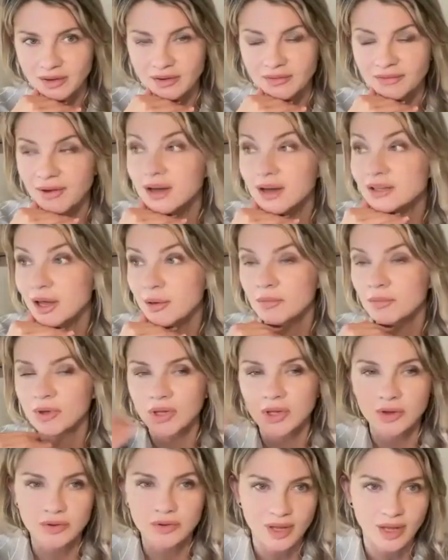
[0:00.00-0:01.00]
In fact, I'm
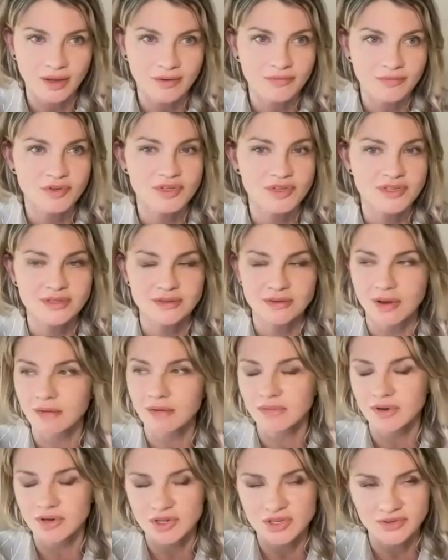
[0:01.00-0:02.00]
looking for,
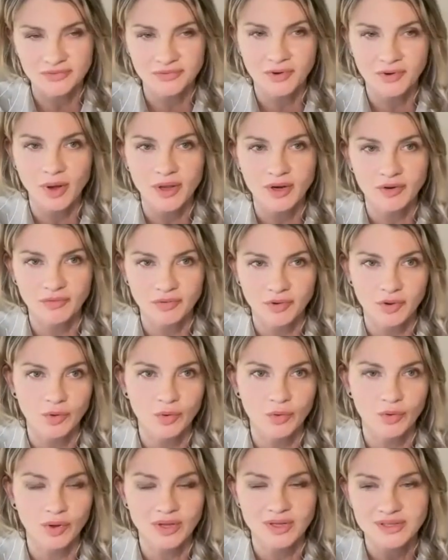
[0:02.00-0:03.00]
there's quite a
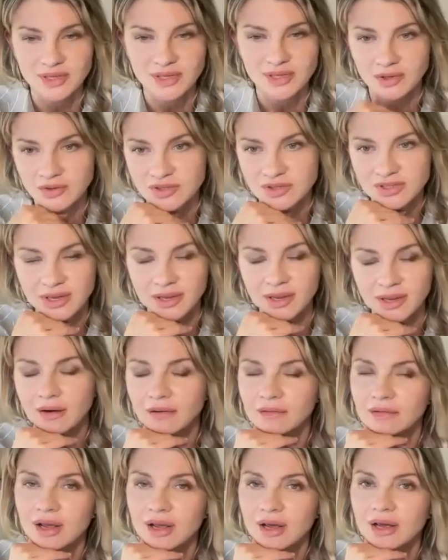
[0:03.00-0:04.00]
few in San Jose
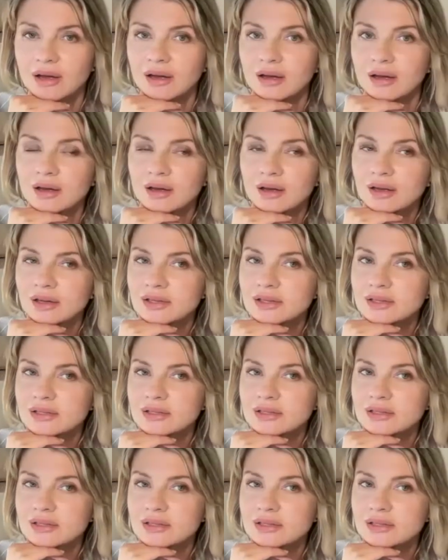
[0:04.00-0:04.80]
area. Mm-hmm.